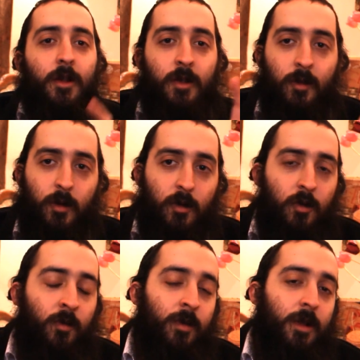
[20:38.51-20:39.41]
some
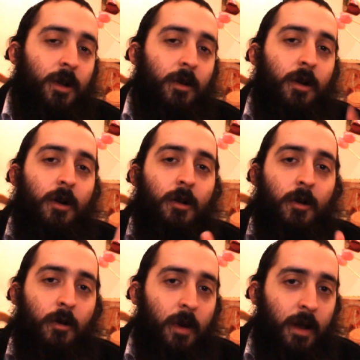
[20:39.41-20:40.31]
YouTube material
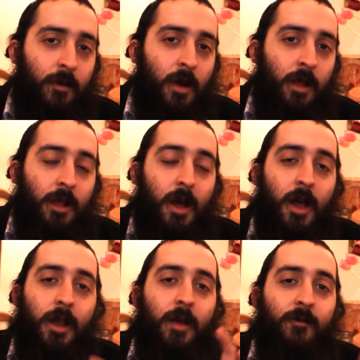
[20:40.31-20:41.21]
or whatever
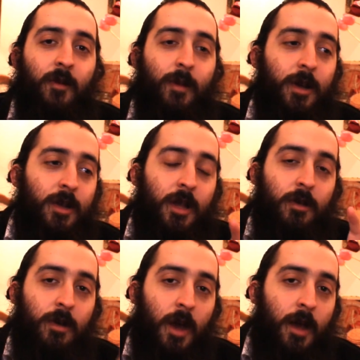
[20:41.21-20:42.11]
online information that
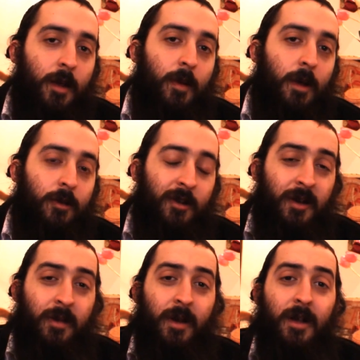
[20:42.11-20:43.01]
you can about the
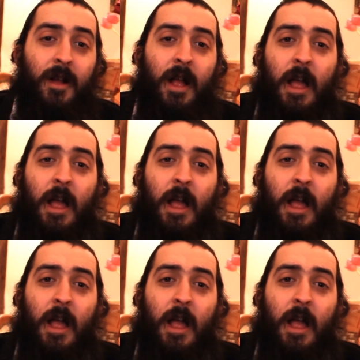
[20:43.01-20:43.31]
Rebbe.